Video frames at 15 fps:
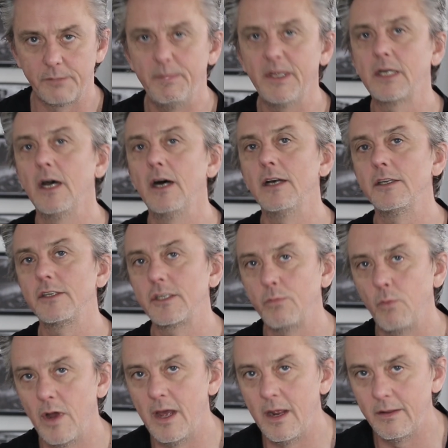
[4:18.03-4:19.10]
because
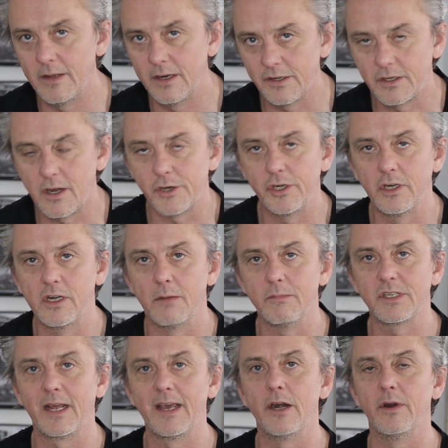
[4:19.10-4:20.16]
when the discussion
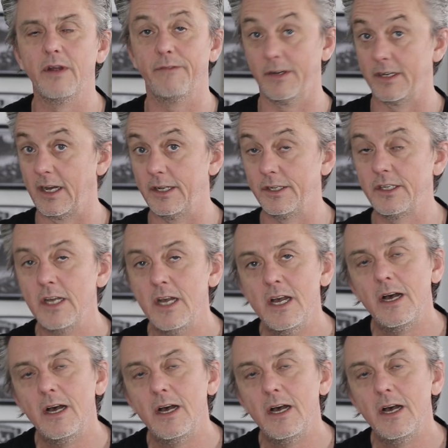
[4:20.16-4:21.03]
comes later, if it does,